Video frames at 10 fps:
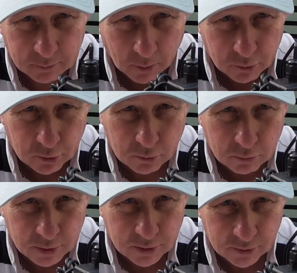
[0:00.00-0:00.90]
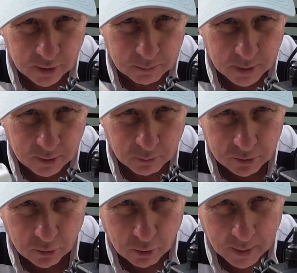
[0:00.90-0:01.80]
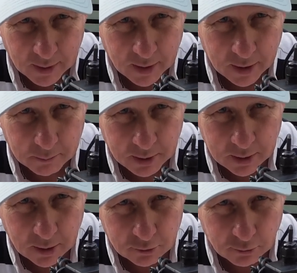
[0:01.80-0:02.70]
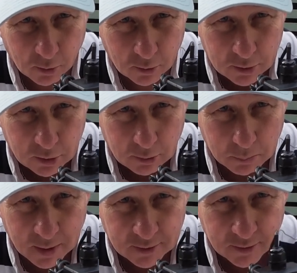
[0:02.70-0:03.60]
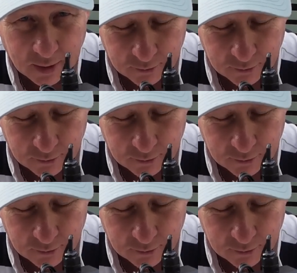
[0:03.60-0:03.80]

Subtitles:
module, which is this bit, and we'll talk about that in a minute, goes wrong, you can place that,